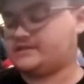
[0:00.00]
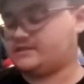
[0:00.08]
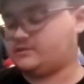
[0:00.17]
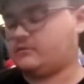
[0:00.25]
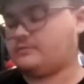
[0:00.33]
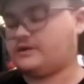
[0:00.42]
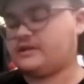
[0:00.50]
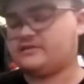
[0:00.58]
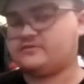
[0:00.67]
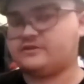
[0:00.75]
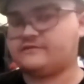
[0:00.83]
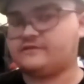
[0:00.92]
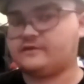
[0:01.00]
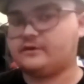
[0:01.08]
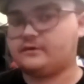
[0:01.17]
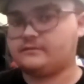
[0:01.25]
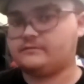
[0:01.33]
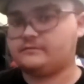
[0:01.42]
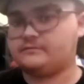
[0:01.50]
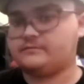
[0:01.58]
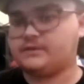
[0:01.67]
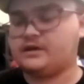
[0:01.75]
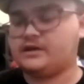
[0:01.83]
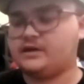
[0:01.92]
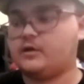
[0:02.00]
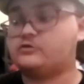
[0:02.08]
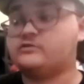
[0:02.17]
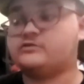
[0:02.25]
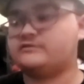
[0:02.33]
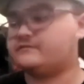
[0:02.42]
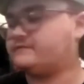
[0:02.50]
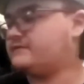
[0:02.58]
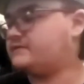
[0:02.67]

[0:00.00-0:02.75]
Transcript: So I'm gonna have to try and figure out an alternative